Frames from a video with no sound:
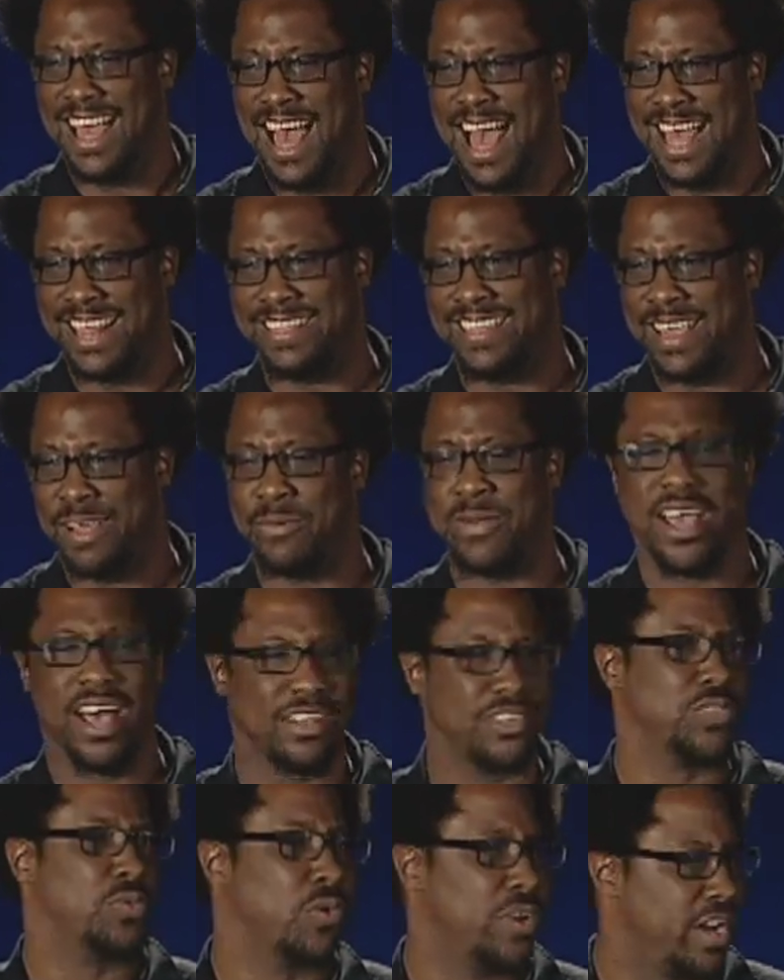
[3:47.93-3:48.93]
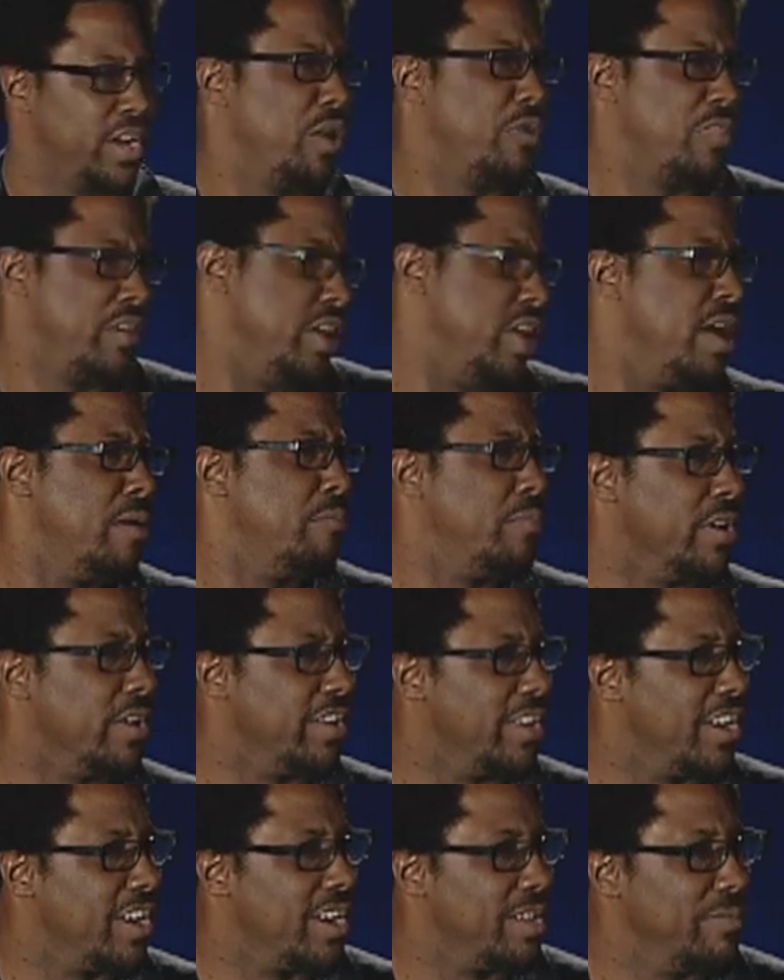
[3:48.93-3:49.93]
I think we all just want to know the number,
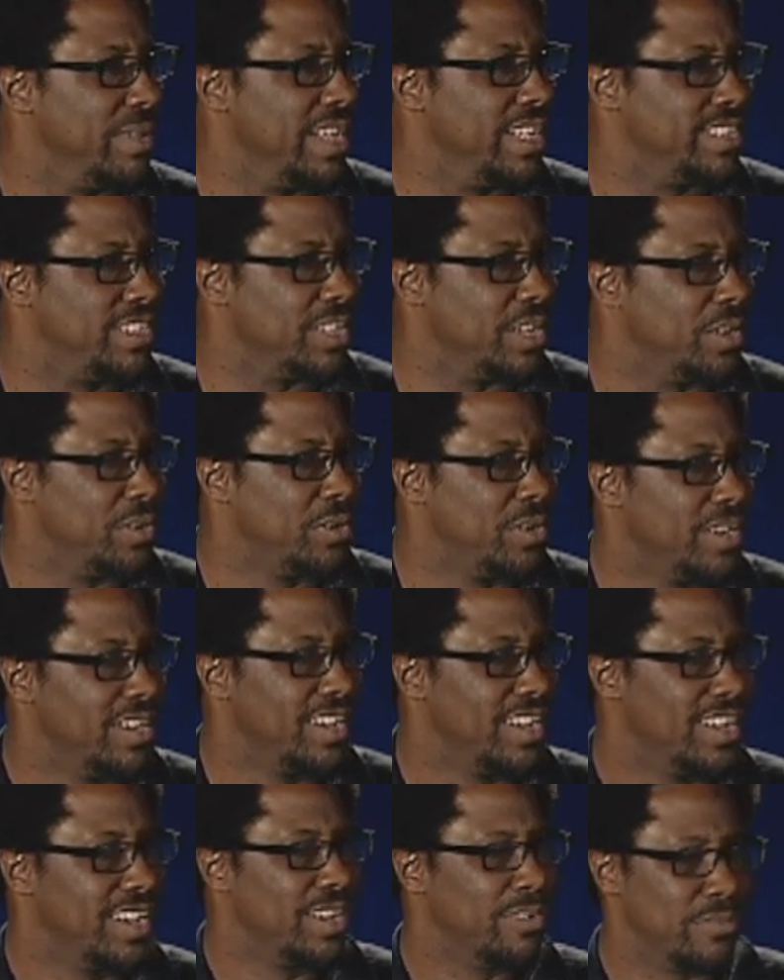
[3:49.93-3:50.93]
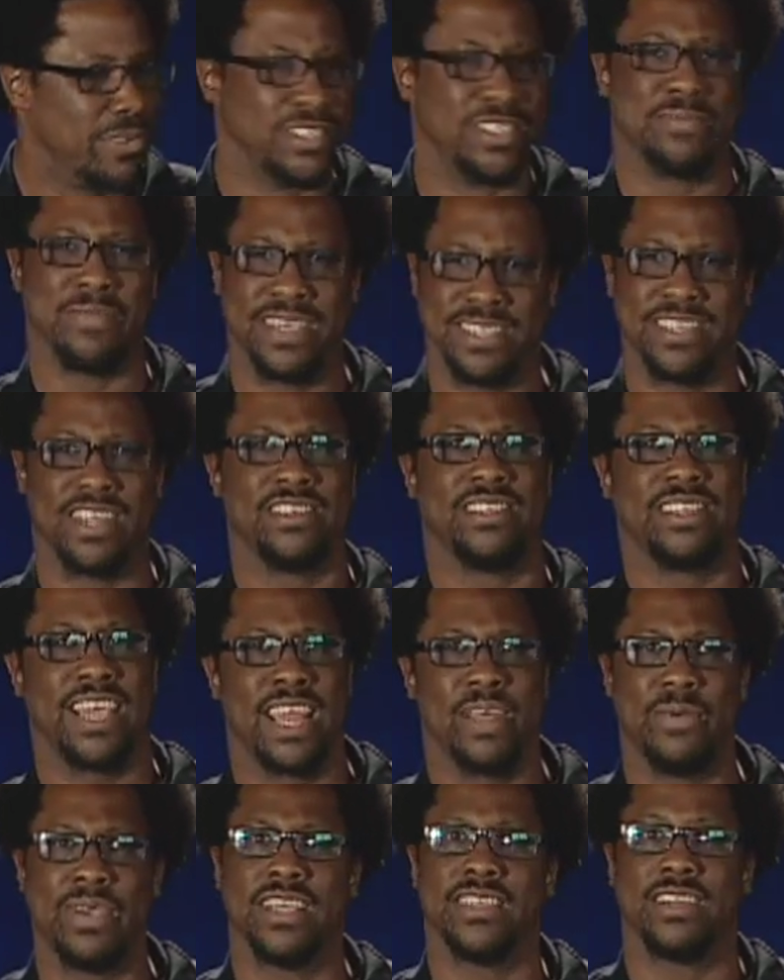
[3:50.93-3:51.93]
you know what I mean? So when somebody starts
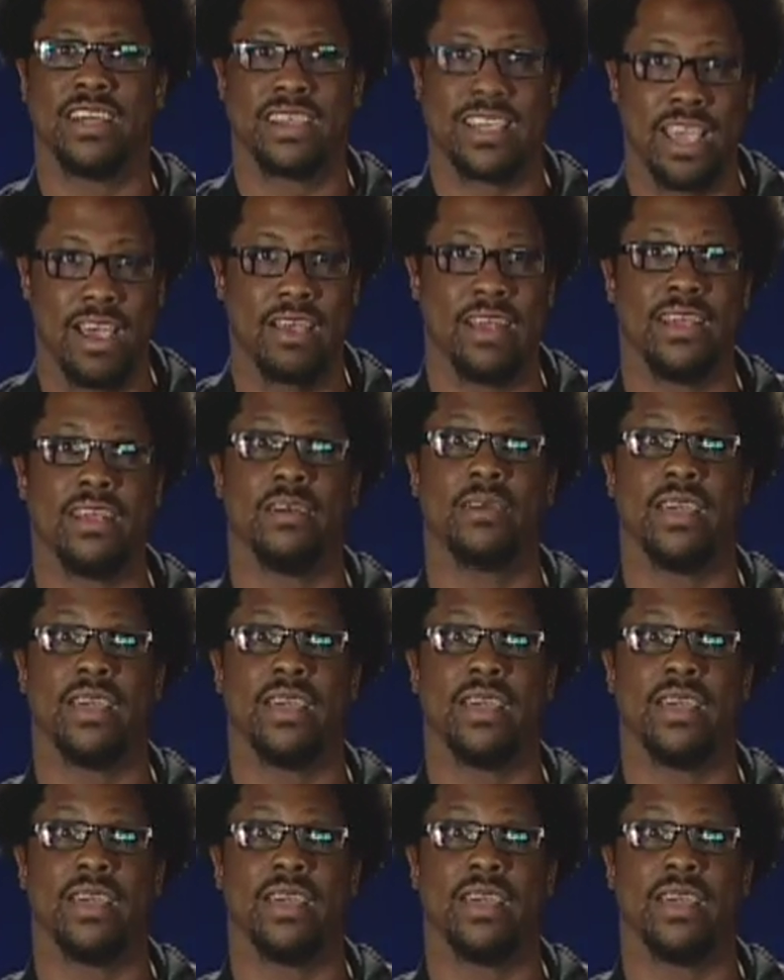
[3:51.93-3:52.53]
saying it, we can start counting.